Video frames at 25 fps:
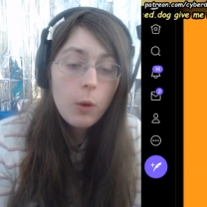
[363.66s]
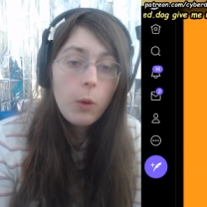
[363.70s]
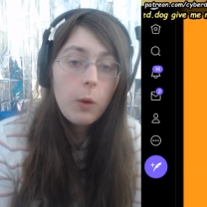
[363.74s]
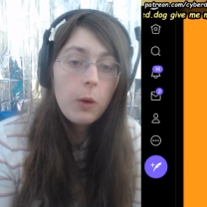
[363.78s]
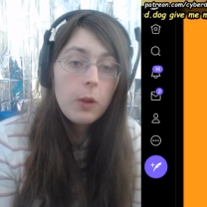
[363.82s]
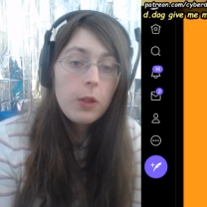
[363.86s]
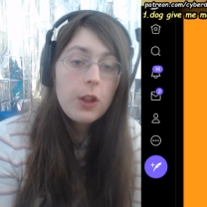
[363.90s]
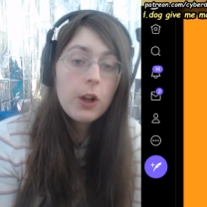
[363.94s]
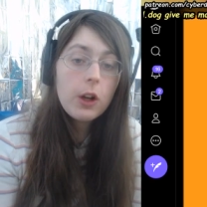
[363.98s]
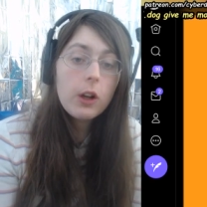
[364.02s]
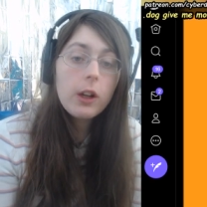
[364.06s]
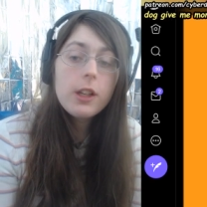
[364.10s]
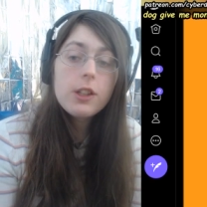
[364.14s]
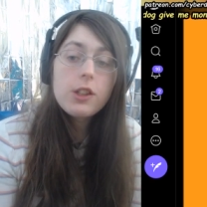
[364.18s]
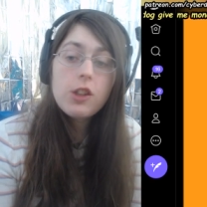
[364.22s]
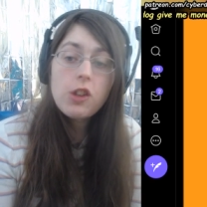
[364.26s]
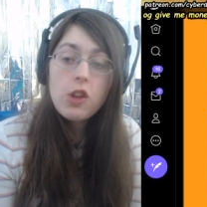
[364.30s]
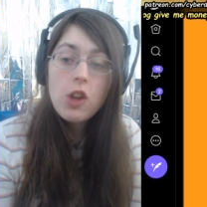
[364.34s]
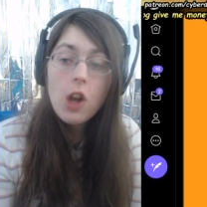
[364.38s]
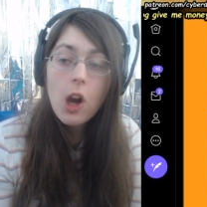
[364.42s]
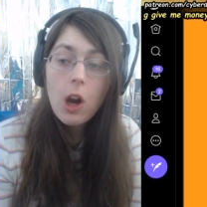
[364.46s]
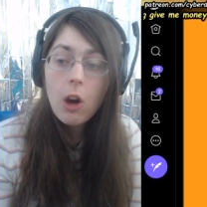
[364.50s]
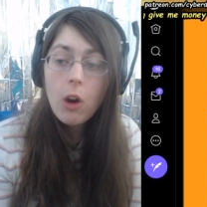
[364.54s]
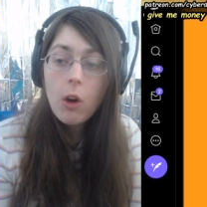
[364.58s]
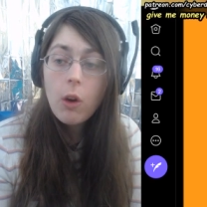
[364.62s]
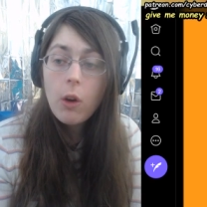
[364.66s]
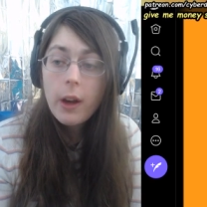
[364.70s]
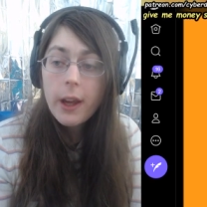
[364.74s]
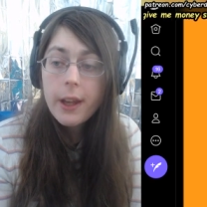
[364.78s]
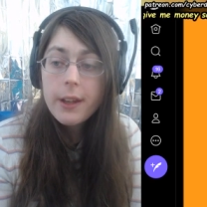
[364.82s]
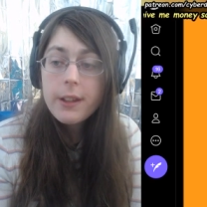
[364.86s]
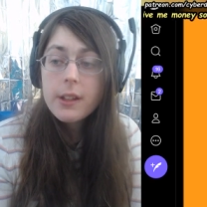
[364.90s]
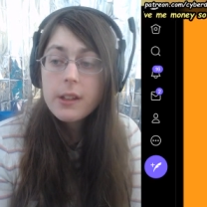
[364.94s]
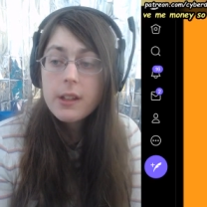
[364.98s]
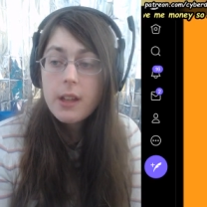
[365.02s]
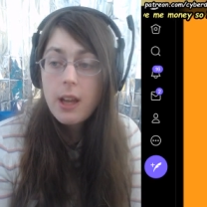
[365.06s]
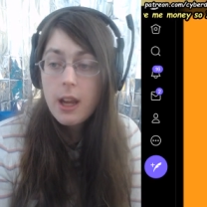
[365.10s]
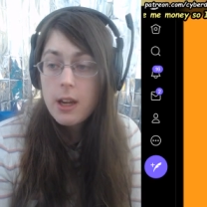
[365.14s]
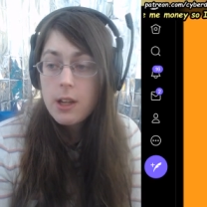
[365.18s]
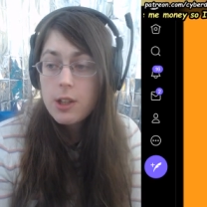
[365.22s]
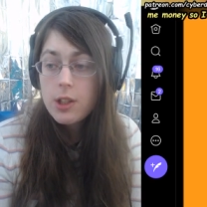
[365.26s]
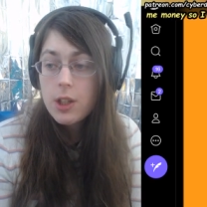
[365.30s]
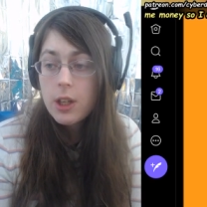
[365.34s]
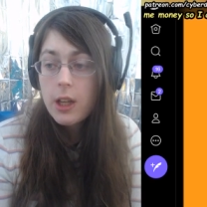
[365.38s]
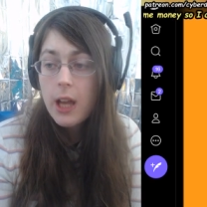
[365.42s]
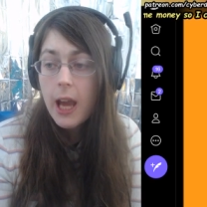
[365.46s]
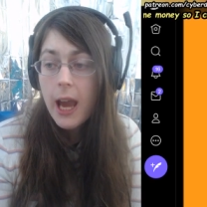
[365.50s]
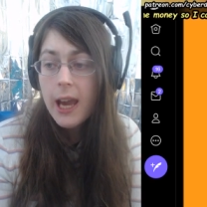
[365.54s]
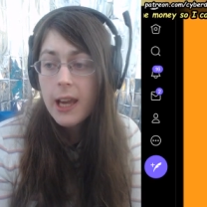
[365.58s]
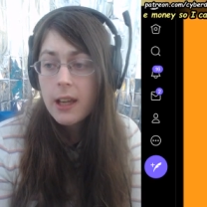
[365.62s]
there is no
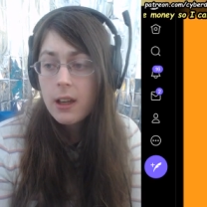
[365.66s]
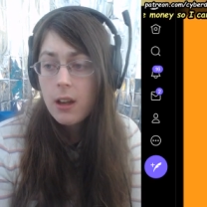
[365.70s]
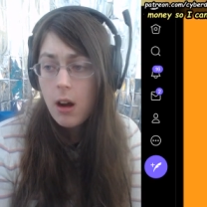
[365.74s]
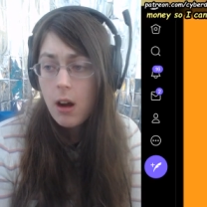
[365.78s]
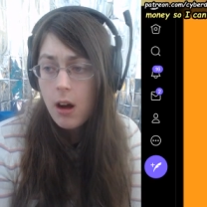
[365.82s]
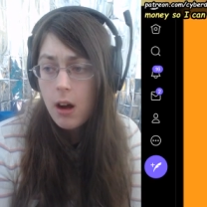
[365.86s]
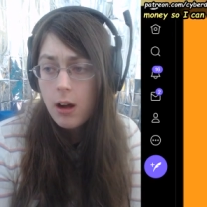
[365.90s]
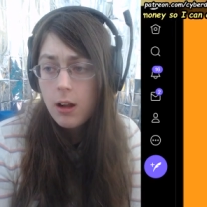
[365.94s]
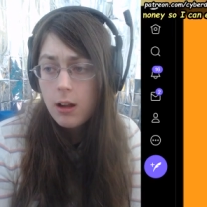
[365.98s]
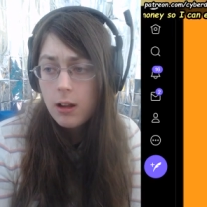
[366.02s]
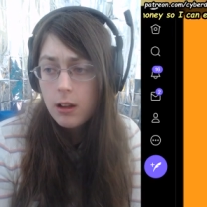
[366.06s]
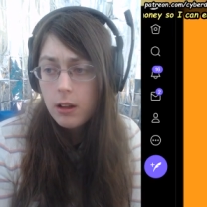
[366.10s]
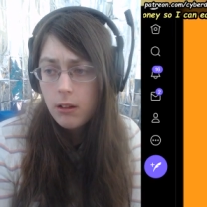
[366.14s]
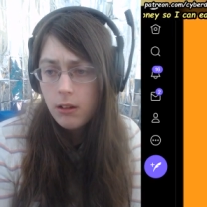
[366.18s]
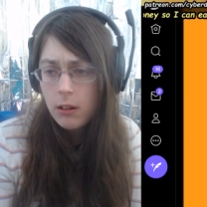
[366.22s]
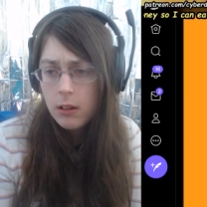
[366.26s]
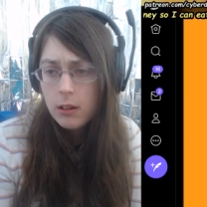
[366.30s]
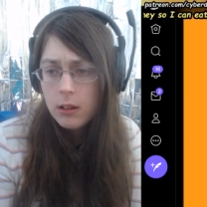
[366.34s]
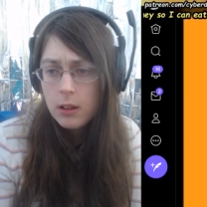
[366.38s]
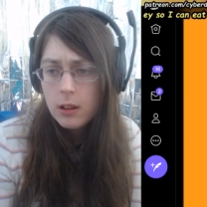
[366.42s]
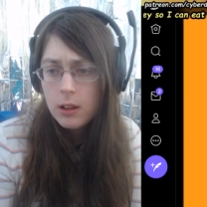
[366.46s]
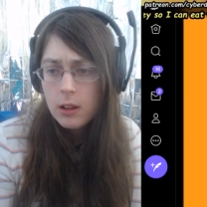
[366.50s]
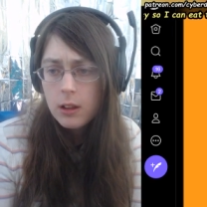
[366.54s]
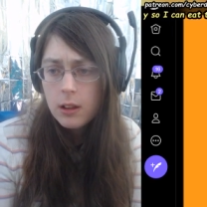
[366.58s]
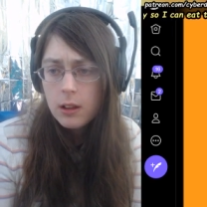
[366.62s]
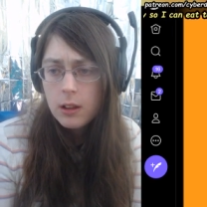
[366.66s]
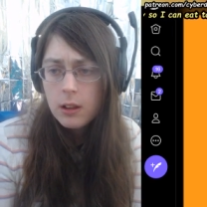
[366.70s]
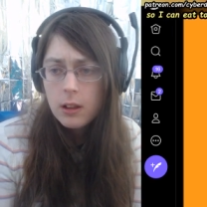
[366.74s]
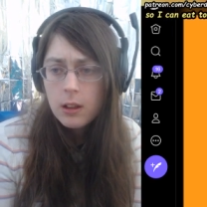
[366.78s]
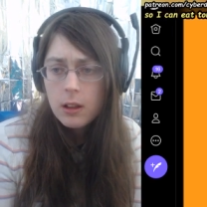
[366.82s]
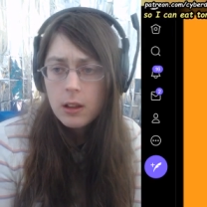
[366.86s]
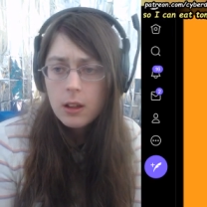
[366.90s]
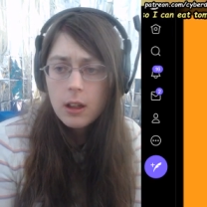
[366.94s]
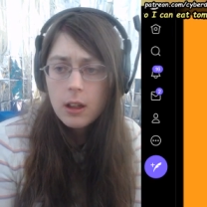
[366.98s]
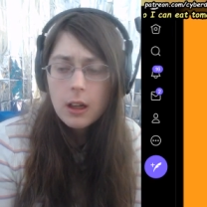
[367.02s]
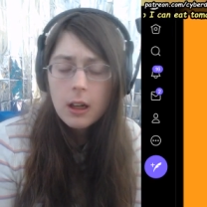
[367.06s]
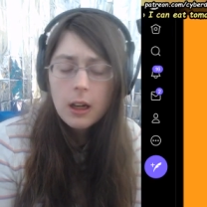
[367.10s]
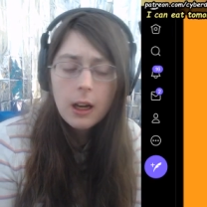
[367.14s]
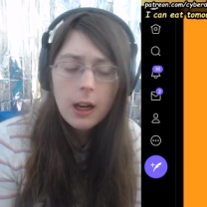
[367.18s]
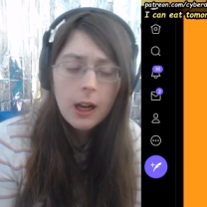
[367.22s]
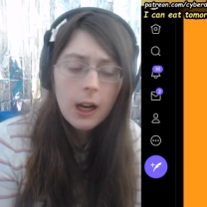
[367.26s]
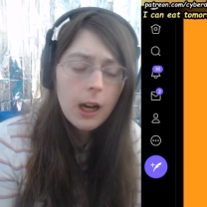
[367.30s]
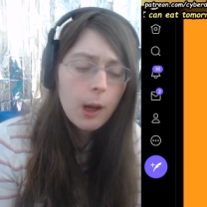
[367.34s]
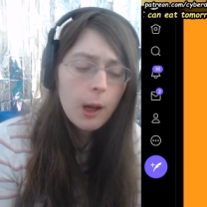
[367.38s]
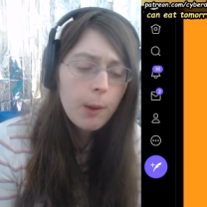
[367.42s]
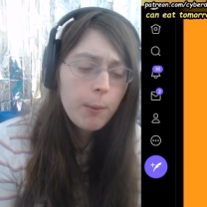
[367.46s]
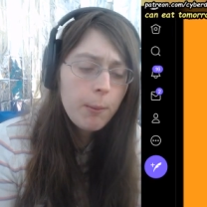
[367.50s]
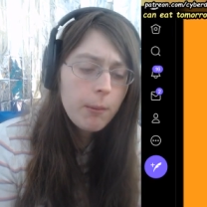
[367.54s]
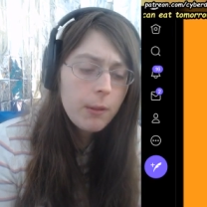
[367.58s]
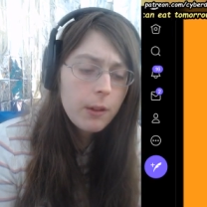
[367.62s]
indication at all
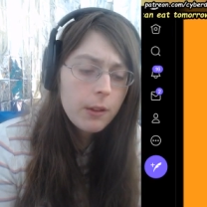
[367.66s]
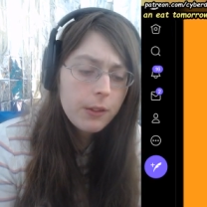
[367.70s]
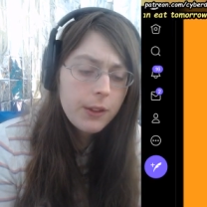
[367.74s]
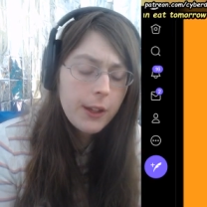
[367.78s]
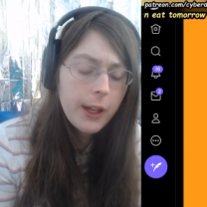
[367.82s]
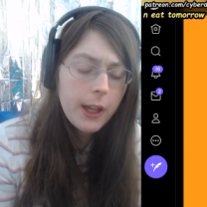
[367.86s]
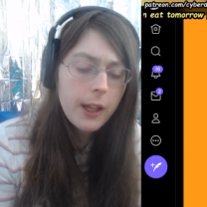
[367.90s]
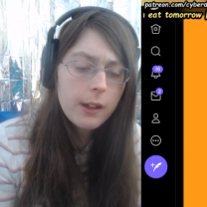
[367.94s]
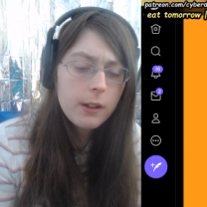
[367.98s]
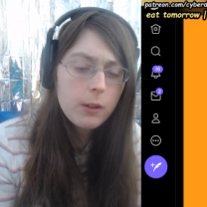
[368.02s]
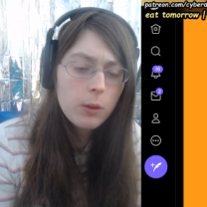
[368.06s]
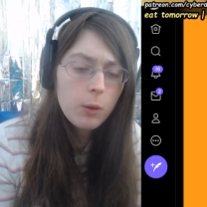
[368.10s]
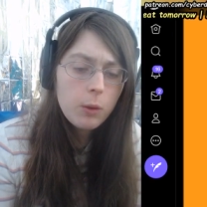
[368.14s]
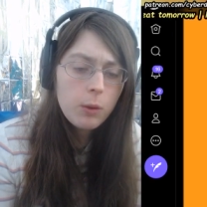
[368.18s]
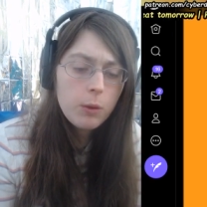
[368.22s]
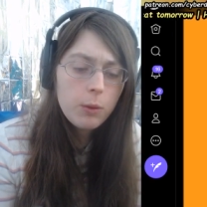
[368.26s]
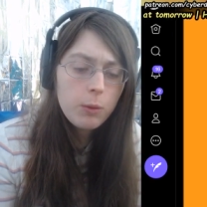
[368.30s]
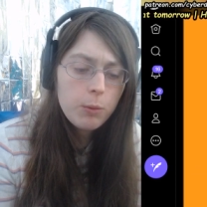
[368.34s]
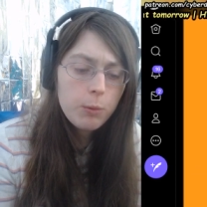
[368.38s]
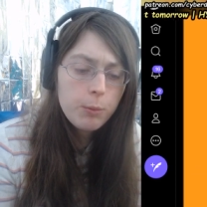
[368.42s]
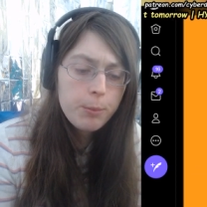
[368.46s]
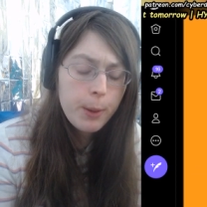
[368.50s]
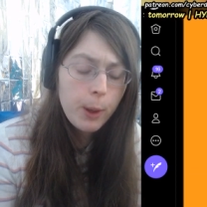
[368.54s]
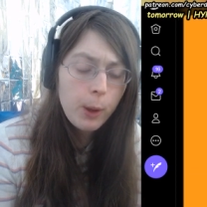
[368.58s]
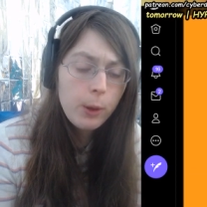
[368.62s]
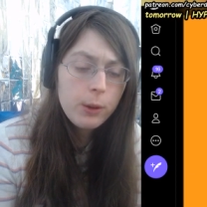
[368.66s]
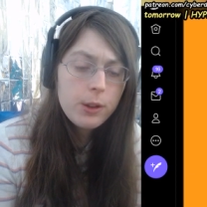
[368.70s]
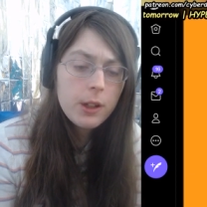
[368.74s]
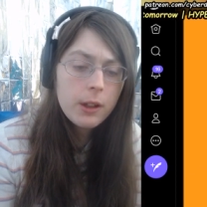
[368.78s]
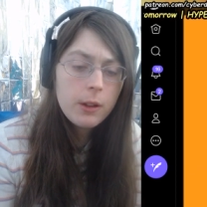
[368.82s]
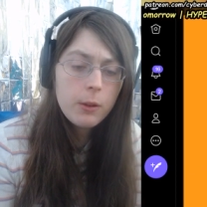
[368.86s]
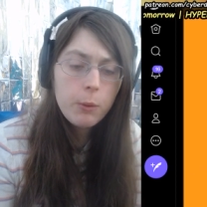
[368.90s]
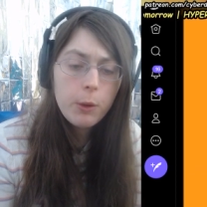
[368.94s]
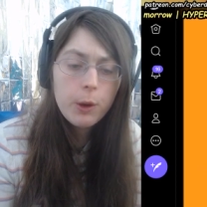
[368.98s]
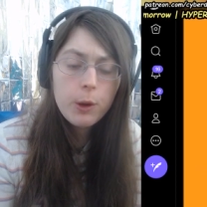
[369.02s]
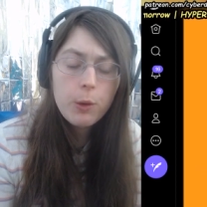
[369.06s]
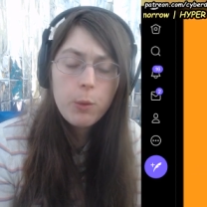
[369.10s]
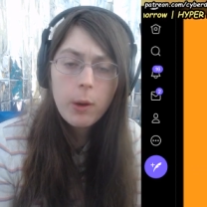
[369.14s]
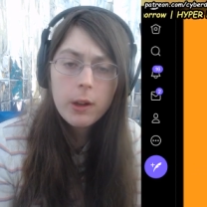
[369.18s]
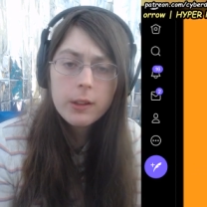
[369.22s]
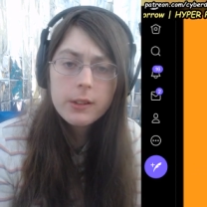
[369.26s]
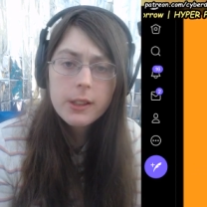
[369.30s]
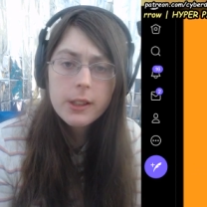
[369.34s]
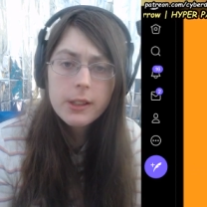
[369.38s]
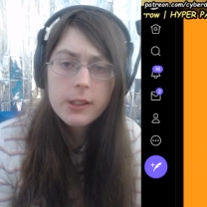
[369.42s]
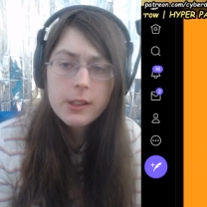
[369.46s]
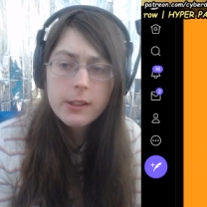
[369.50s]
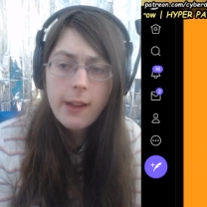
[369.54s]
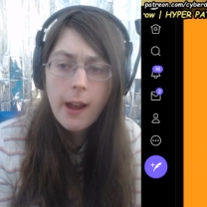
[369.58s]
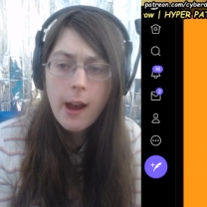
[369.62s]
that Putin would want
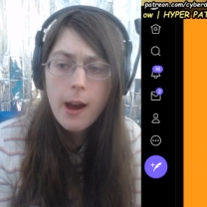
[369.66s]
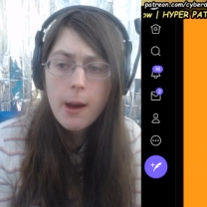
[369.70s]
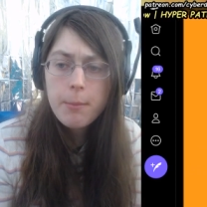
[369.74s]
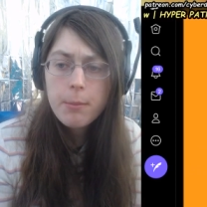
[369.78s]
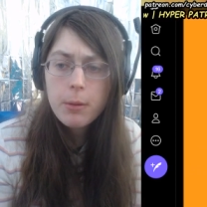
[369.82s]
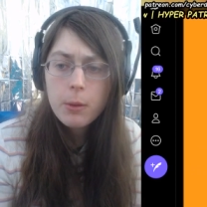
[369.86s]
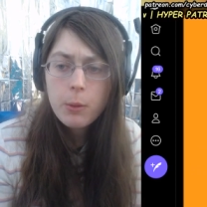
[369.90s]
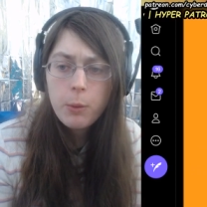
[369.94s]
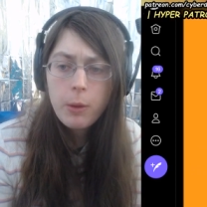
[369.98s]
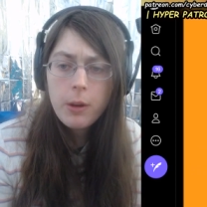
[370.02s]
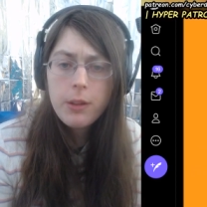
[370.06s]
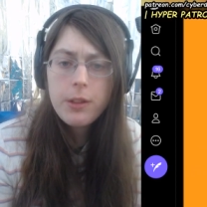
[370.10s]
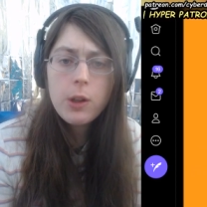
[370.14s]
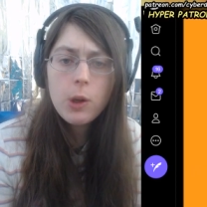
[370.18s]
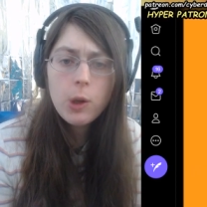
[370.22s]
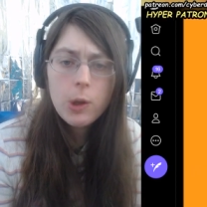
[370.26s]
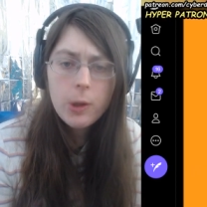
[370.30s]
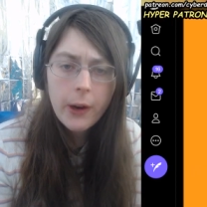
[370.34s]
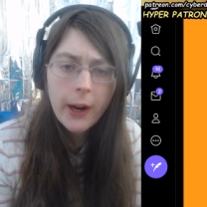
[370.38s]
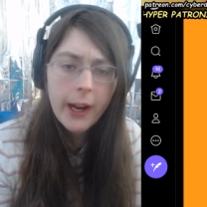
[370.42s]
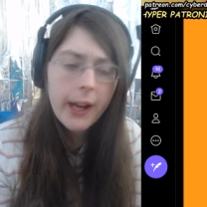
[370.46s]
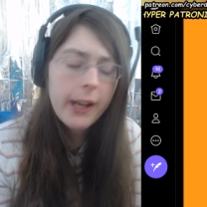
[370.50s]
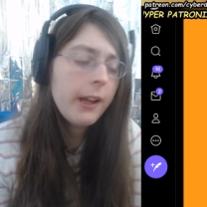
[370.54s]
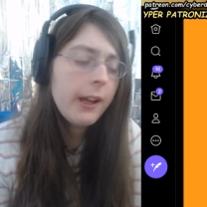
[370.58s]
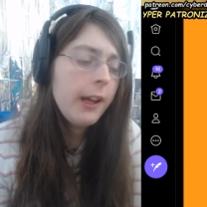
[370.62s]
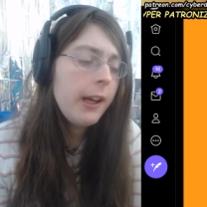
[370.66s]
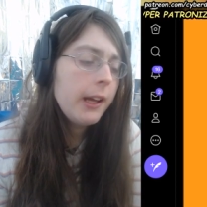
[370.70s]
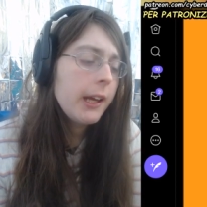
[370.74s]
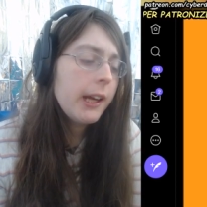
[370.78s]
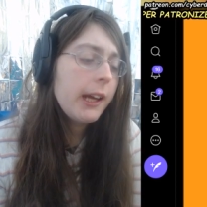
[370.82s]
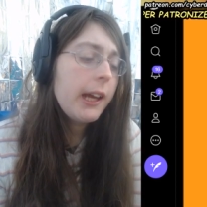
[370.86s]
to stop with Ukraine.